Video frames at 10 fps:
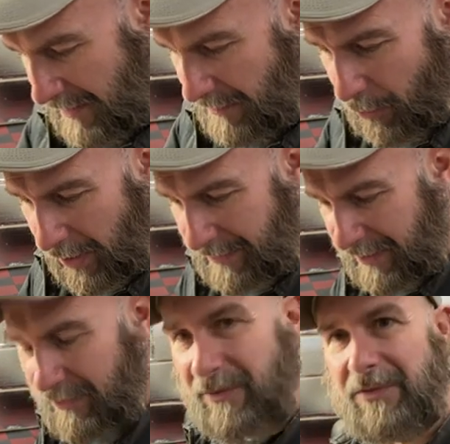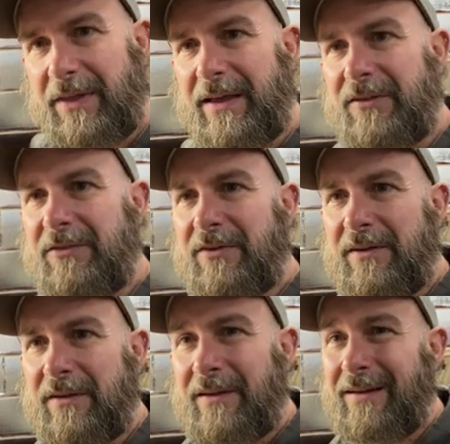appointments and
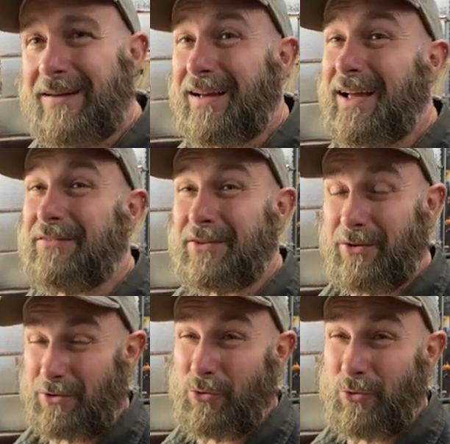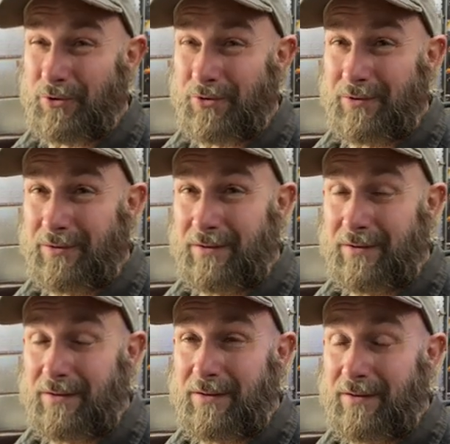things. I have to go to court
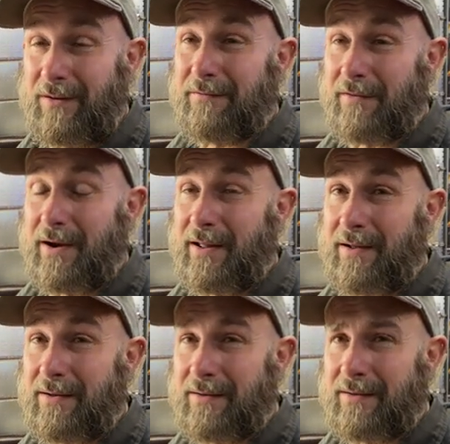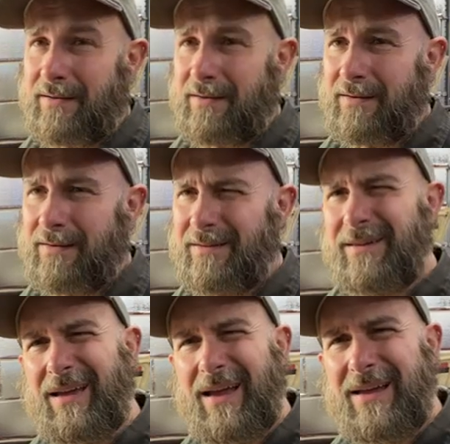on Friday.
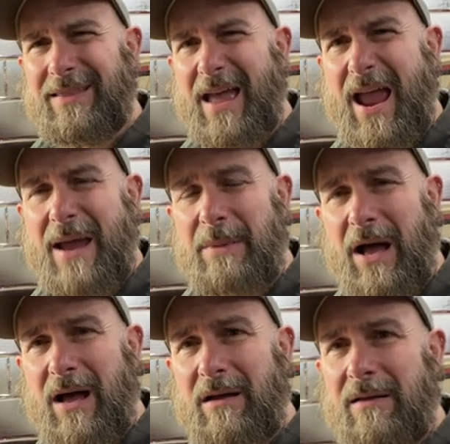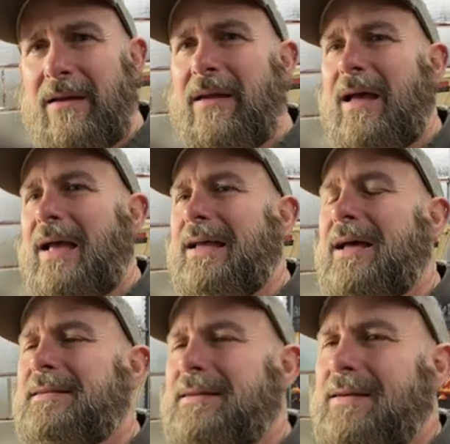Yeah, lame, huh? I
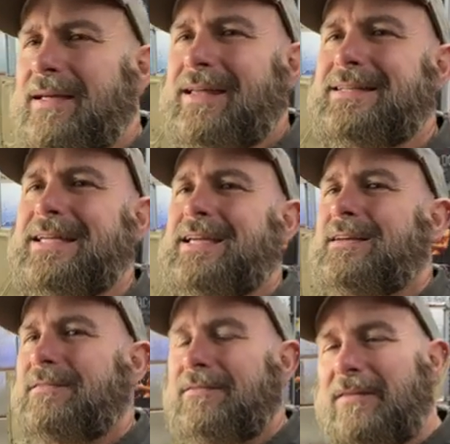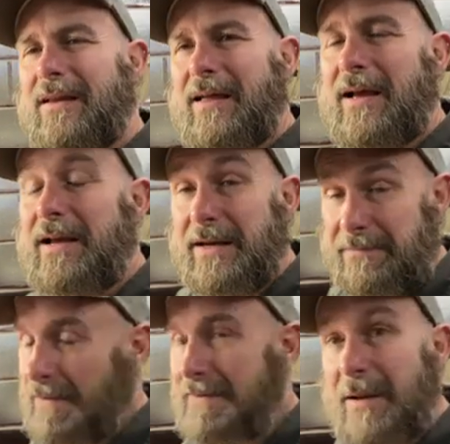got a ticket. I got
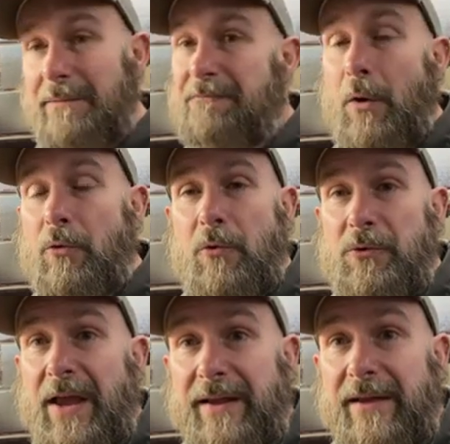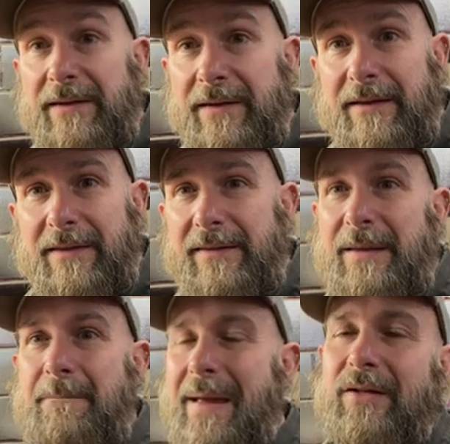a photo ticket that
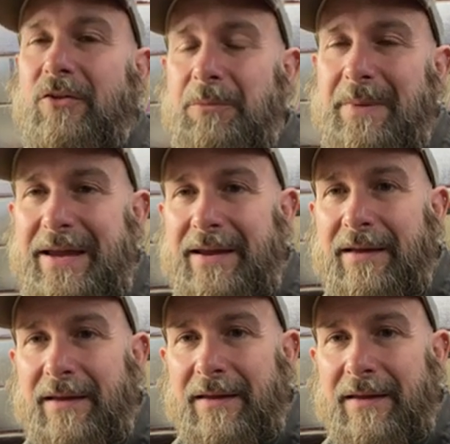they mailed me